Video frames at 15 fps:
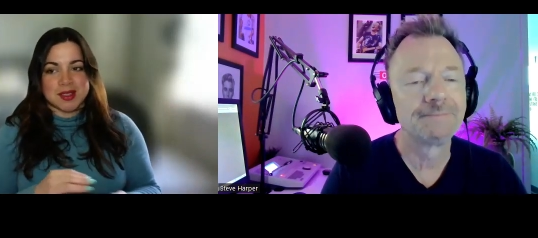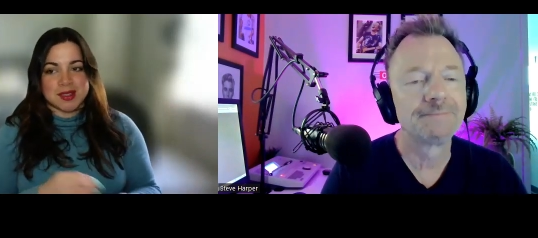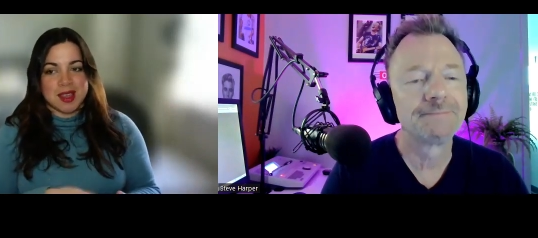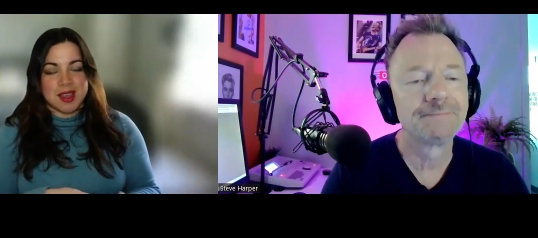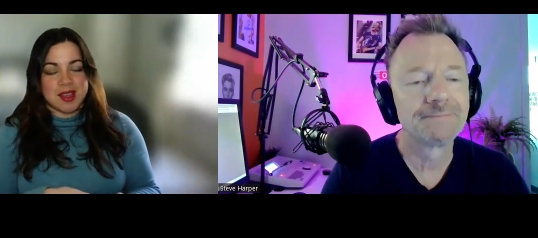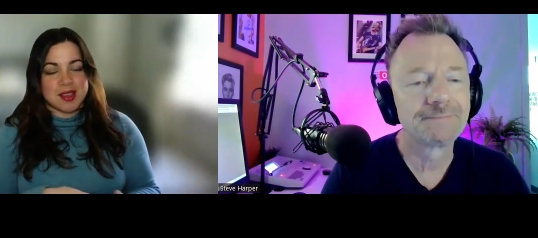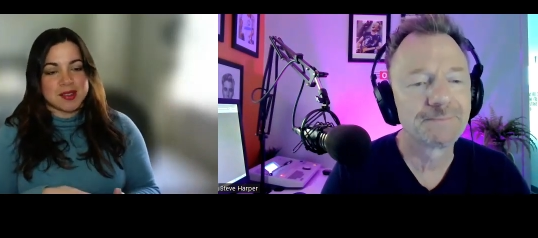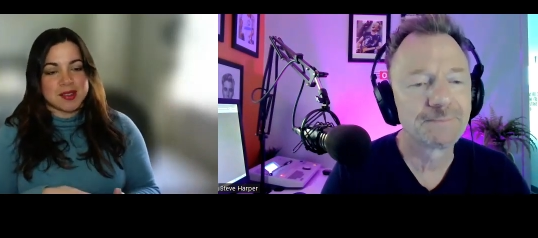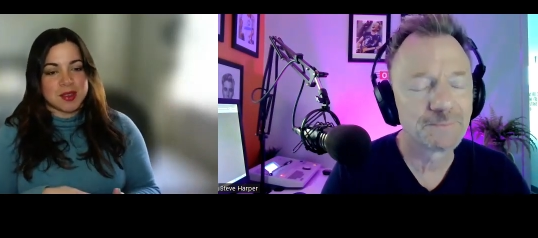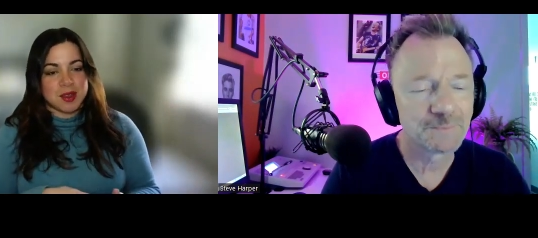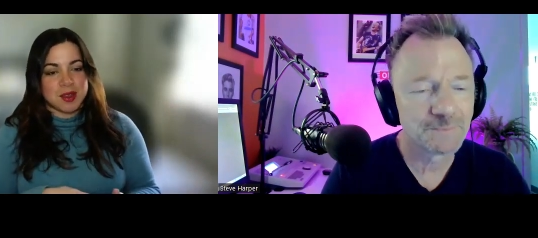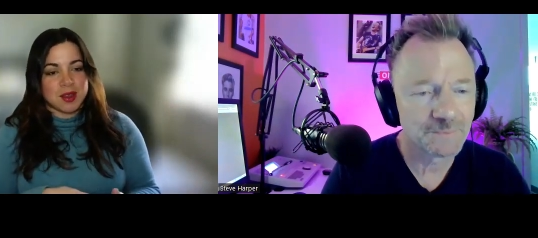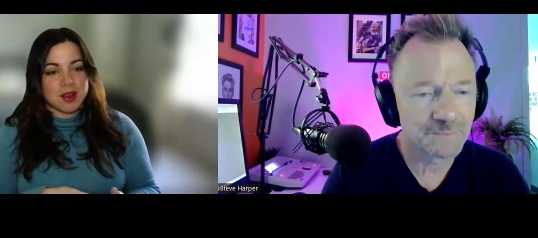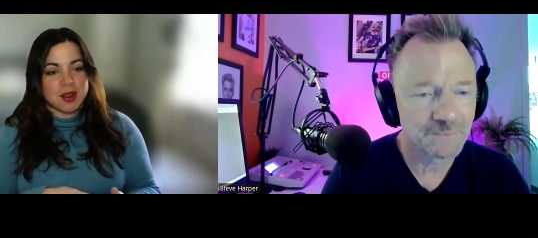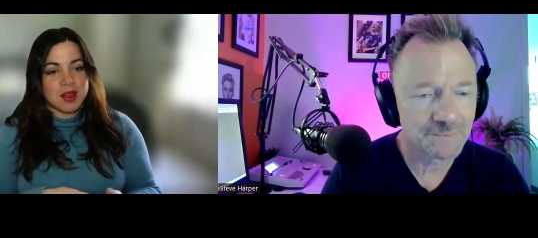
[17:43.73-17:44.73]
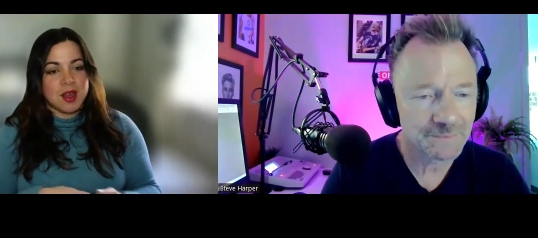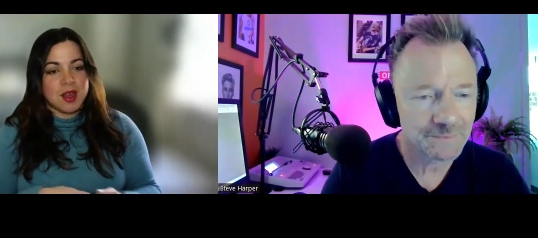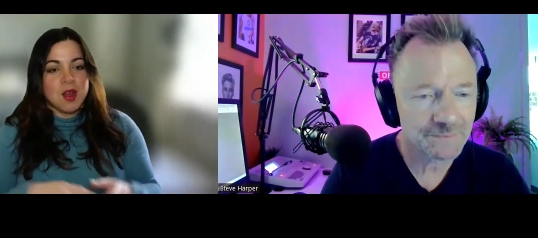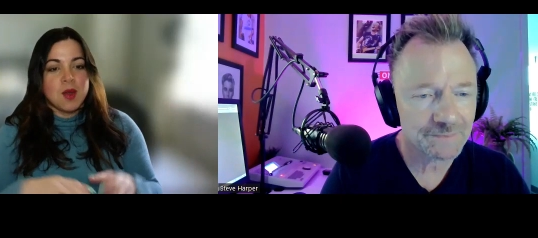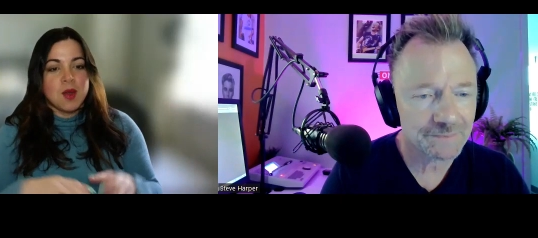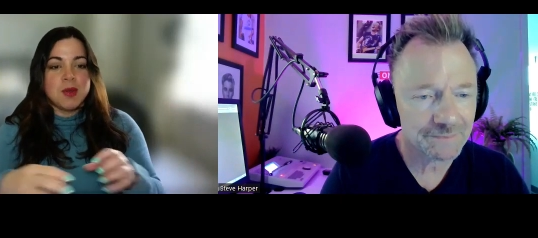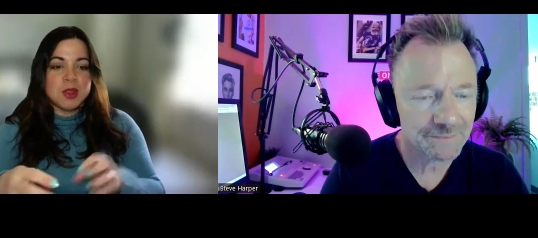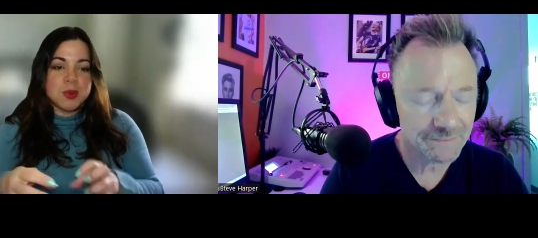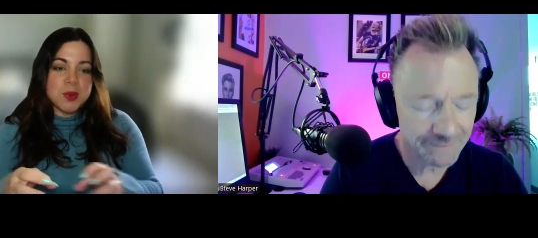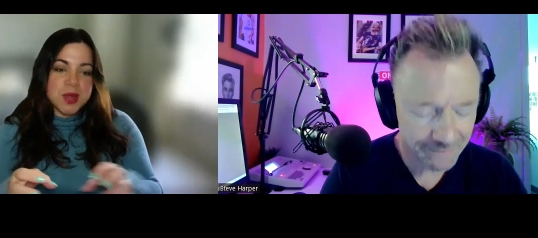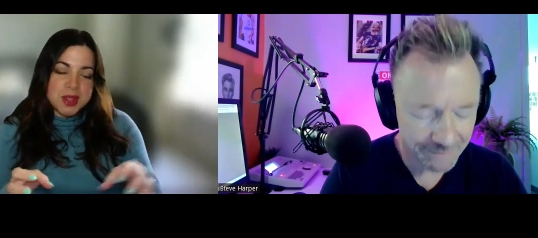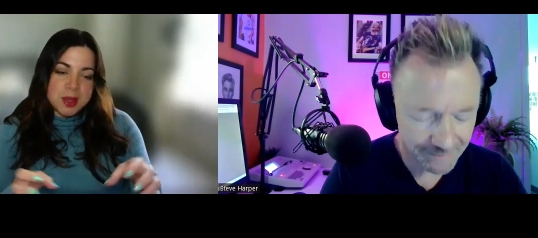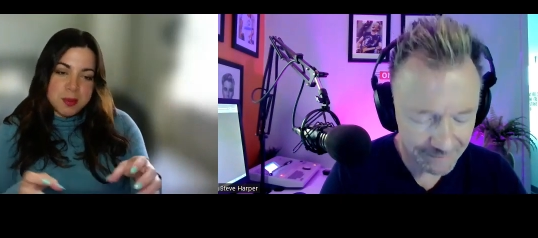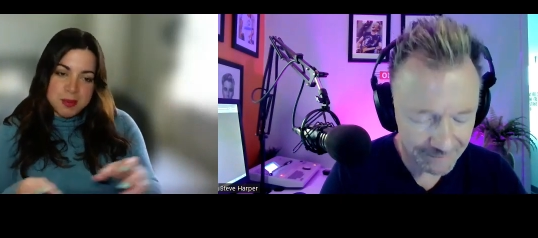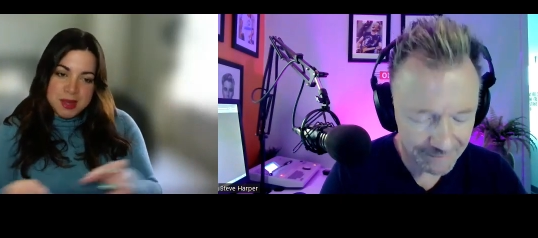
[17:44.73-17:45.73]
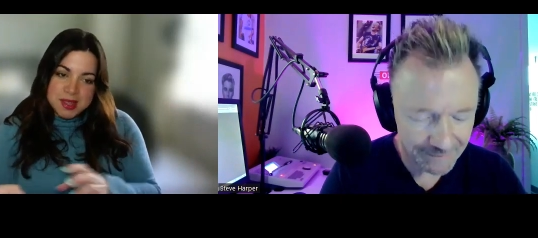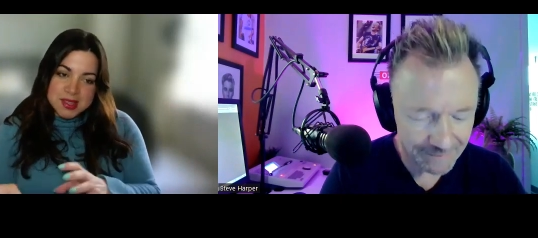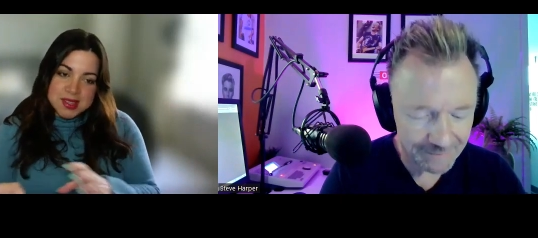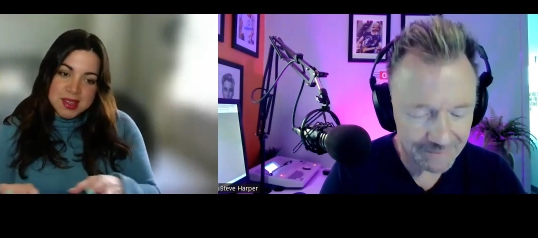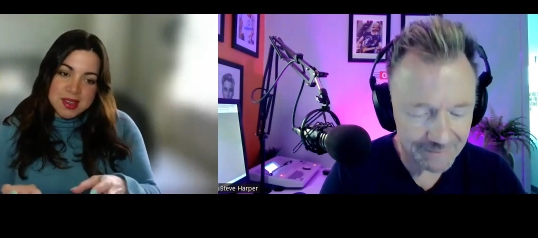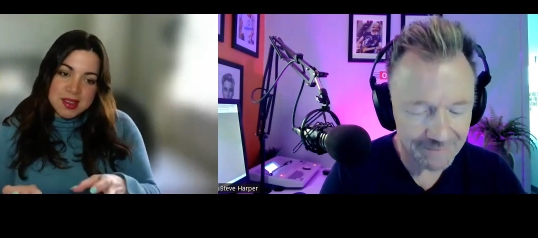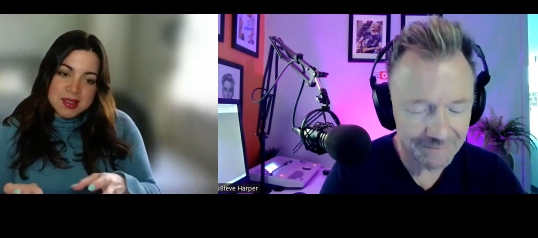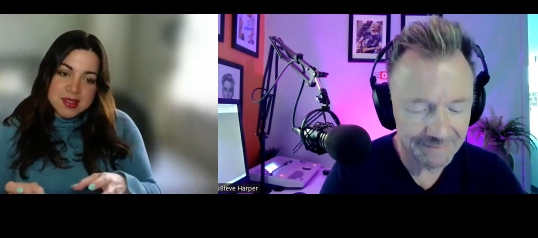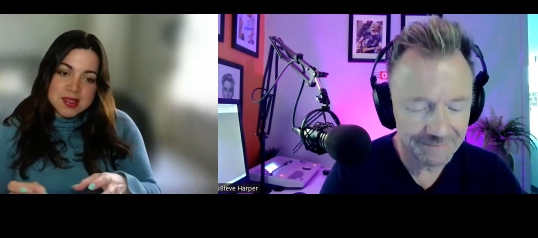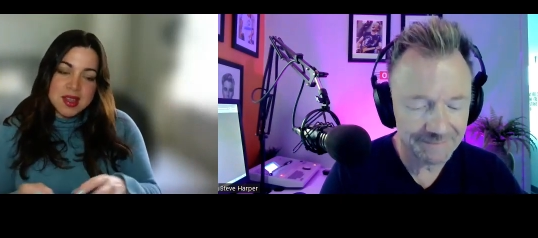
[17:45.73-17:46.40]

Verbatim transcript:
Speaker 1: scale is good between the pieces